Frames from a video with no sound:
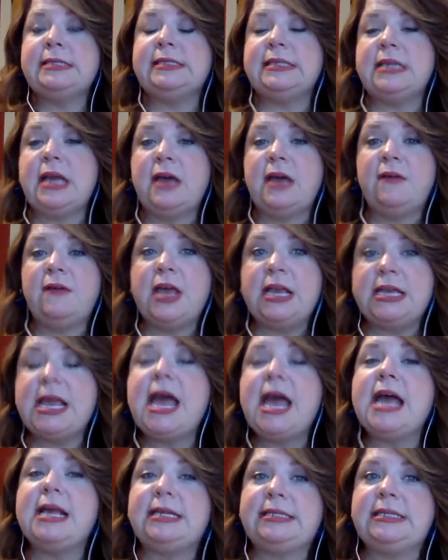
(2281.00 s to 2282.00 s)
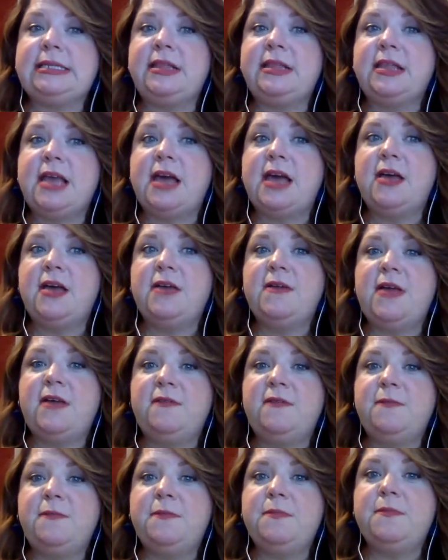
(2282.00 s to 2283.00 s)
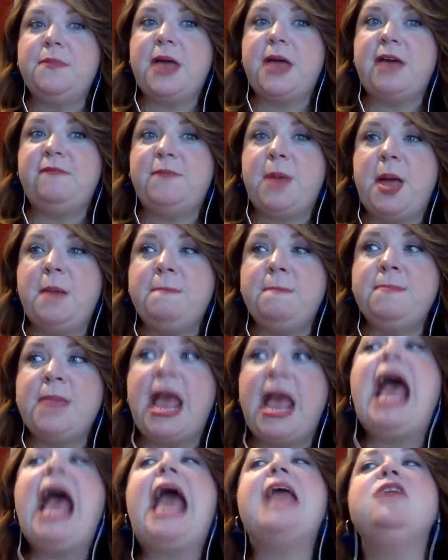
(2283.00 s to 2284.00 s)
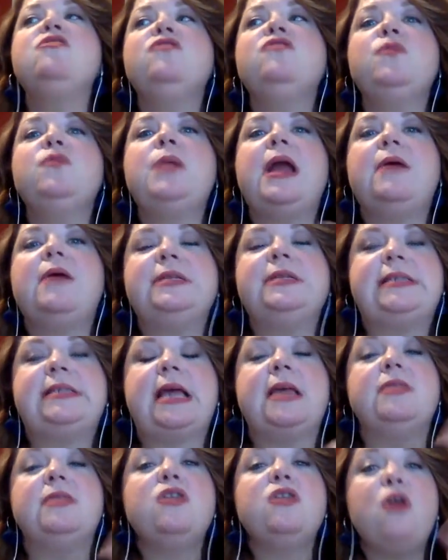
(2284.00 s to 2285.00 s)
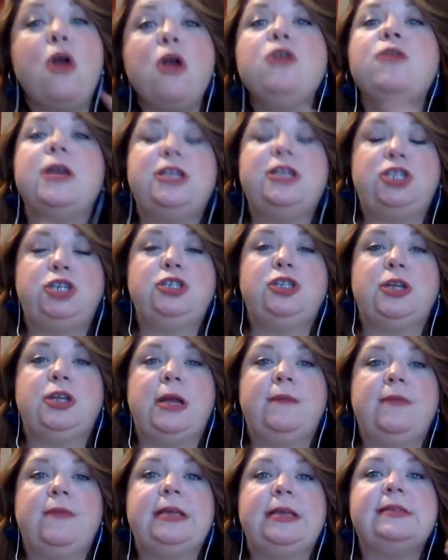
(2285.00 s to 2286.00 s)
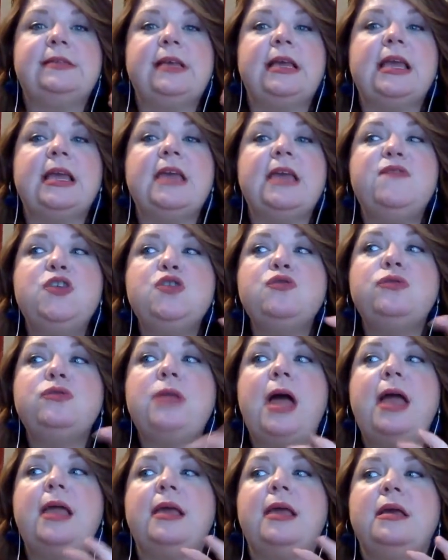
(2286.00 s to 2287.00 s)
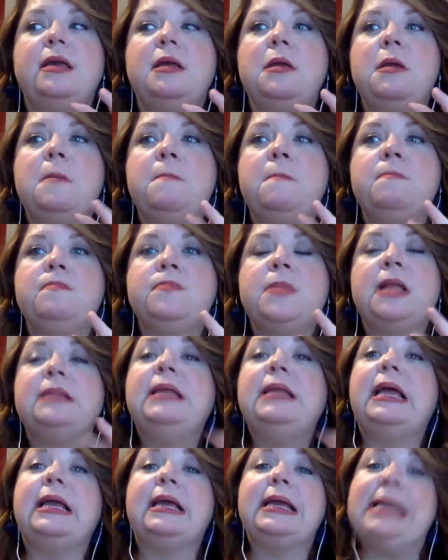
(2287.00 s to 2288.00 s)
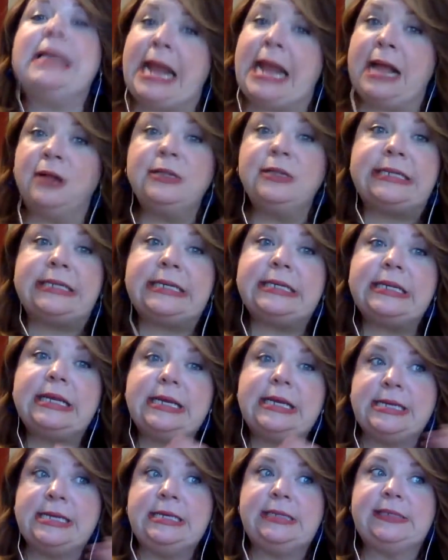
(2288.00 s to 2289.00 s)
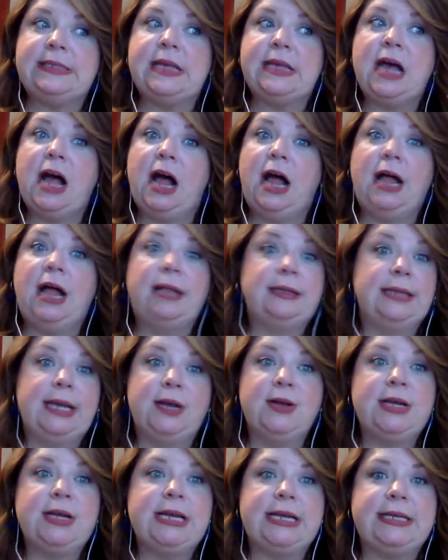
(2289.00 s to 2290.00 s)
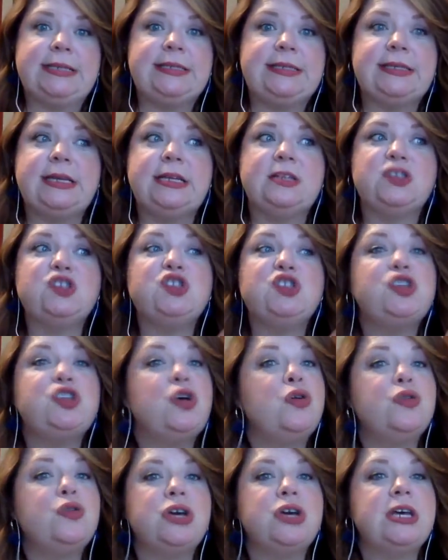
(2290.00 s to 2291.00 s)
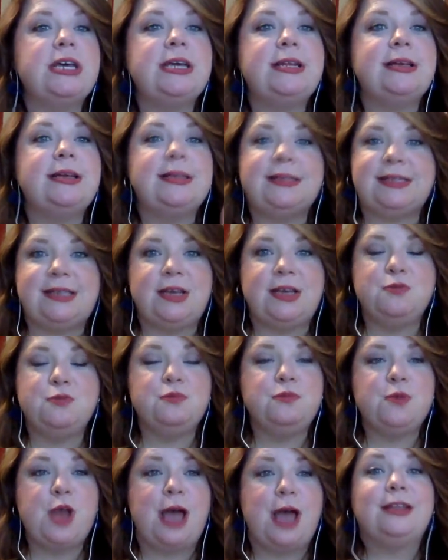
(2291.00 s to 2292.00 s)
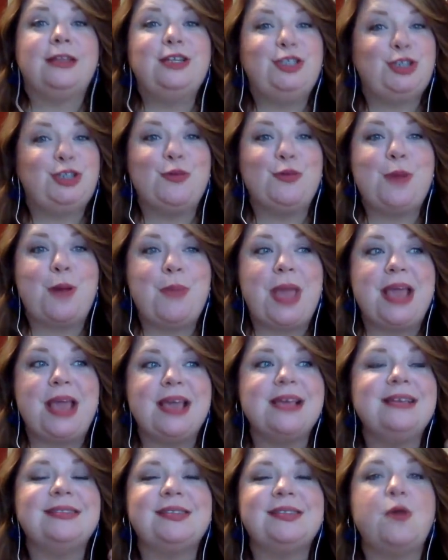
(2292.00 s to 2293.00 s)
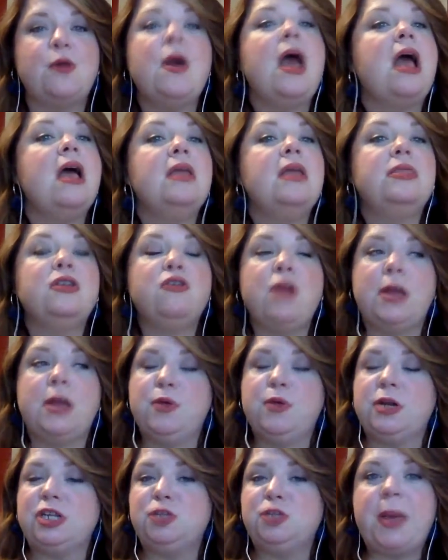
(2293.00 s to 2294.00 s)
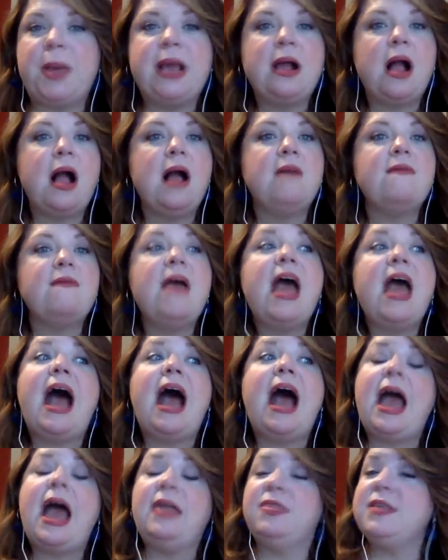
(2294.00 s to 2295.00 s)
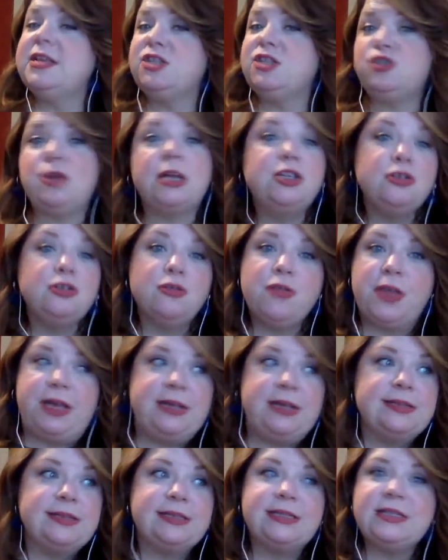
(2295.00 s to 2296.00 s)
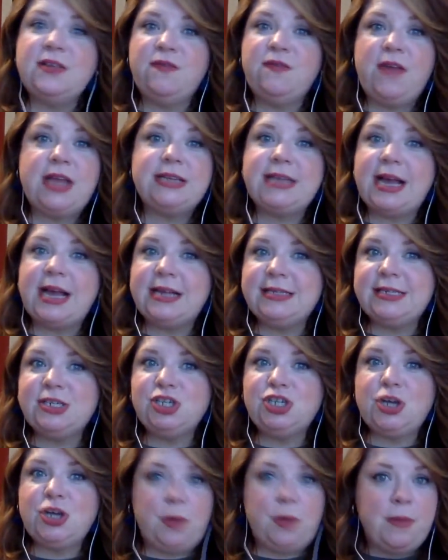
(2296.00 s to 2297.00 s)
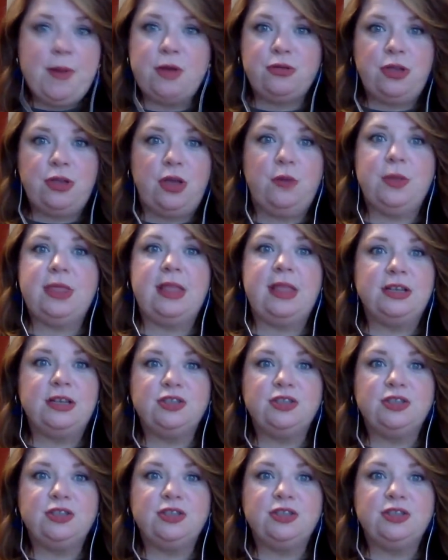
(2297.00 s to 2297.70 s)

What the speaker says: it at the F-bomb? Here's what I would say. There are great shows on Netflix. Like, if you like Nailed It is hilarious, and it's so good. It's a reality show about baking. So The Great British Bake Off. I think Stranger Things is a fantastic show. We both do. We think